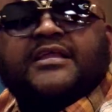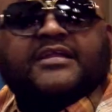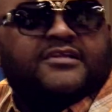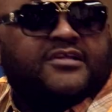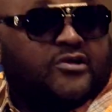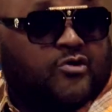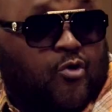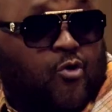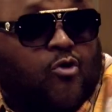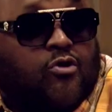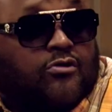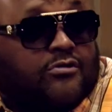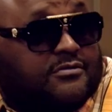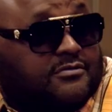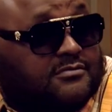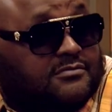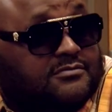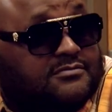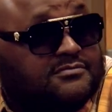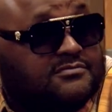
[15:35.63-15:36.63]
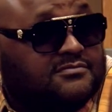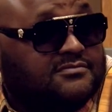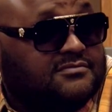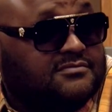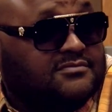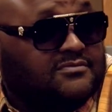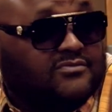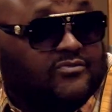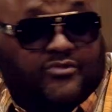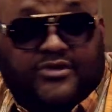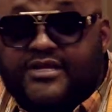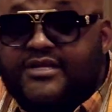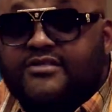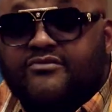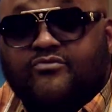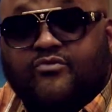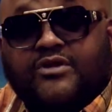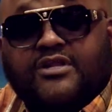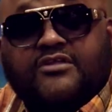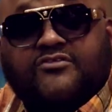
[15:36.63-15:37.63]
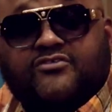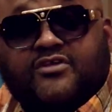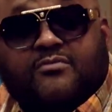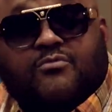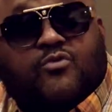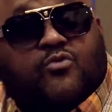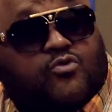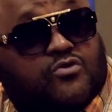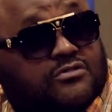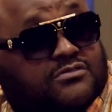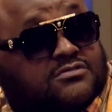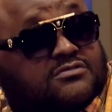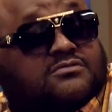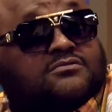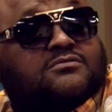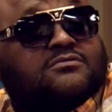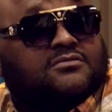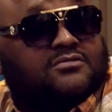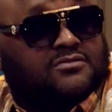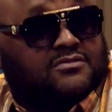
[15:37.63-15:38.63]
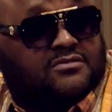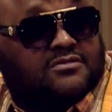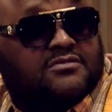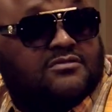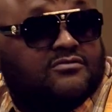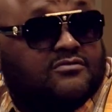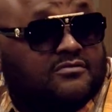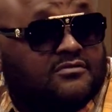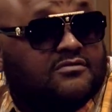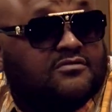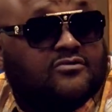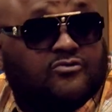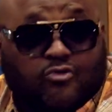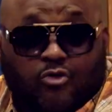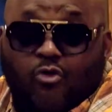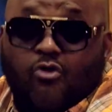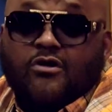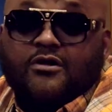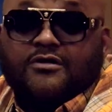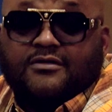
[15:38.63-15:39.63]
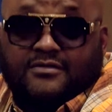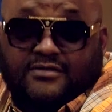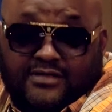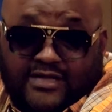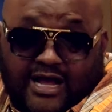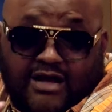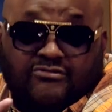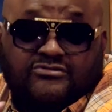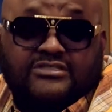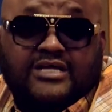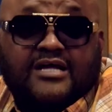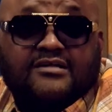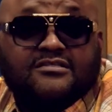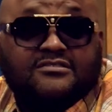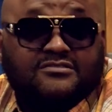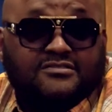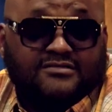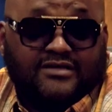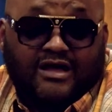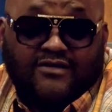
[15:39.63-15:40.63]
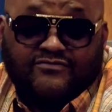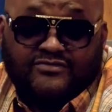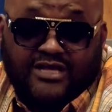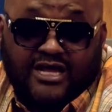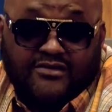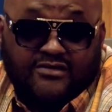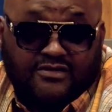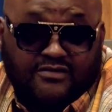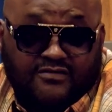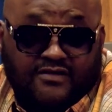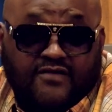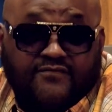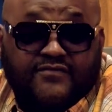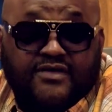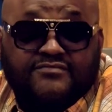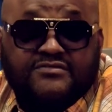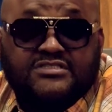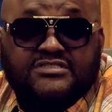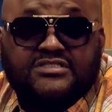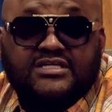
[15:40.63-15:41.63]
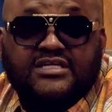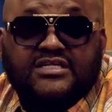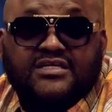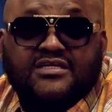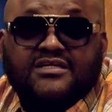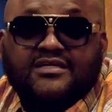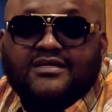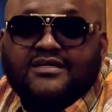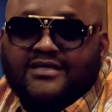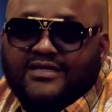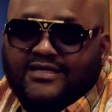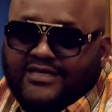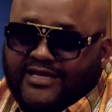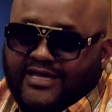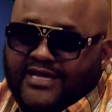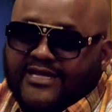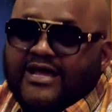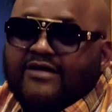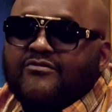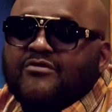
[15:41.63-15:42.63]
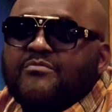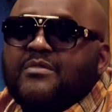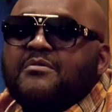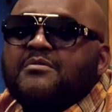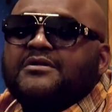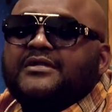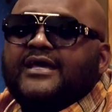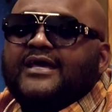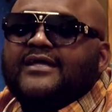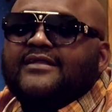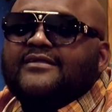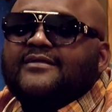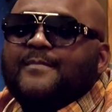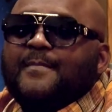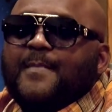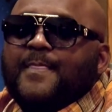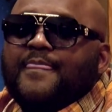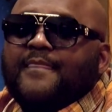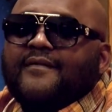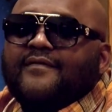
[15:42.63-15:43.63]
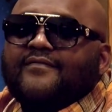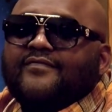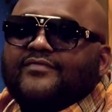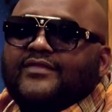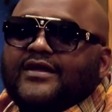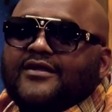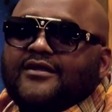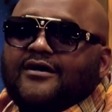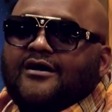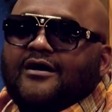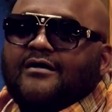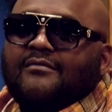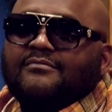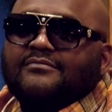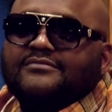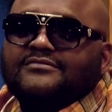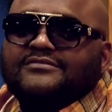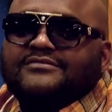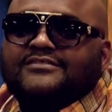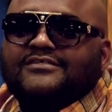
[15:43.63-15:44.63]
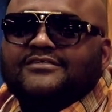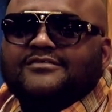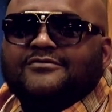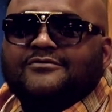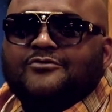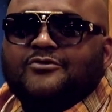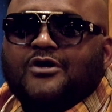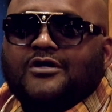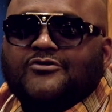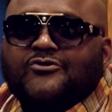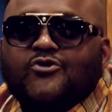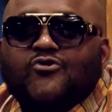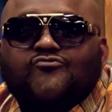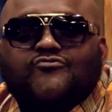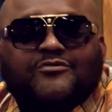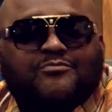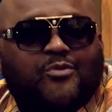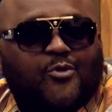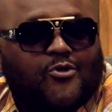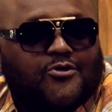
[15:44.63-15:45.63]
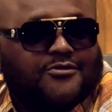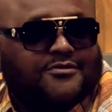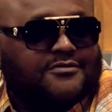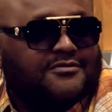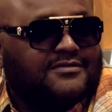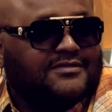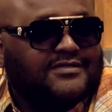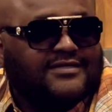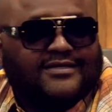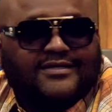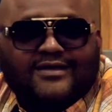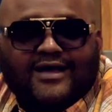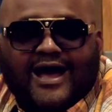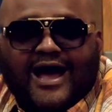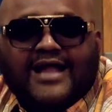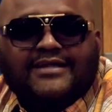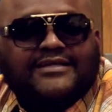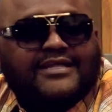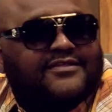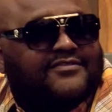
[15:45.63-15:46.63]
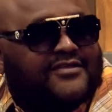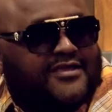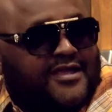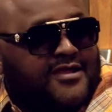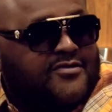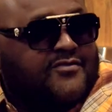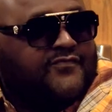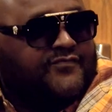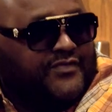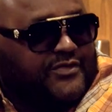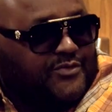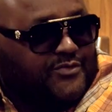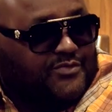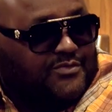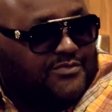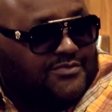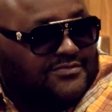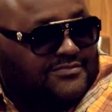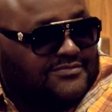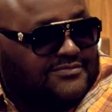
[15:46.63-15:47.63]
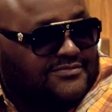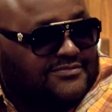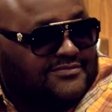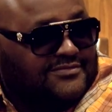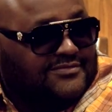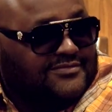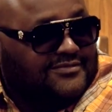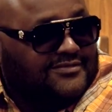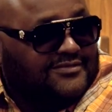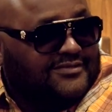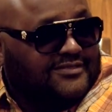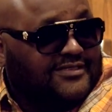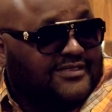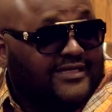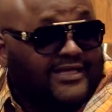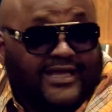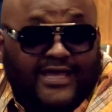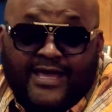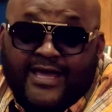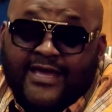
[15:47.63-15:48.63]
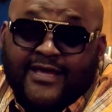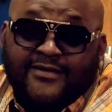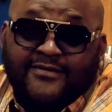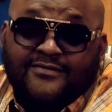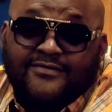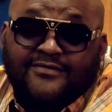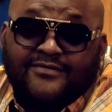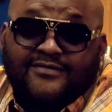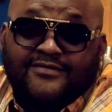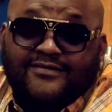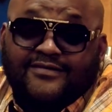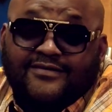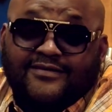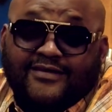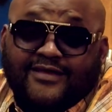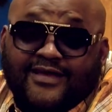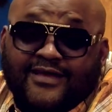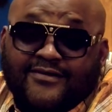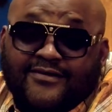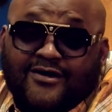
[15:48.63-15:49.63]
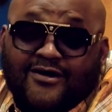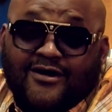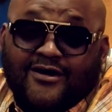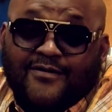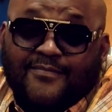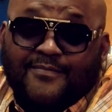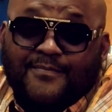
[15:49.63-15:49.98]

the court with a Timberwolves court outside of the city. And I remember that a news reporter, I did the interview, and it was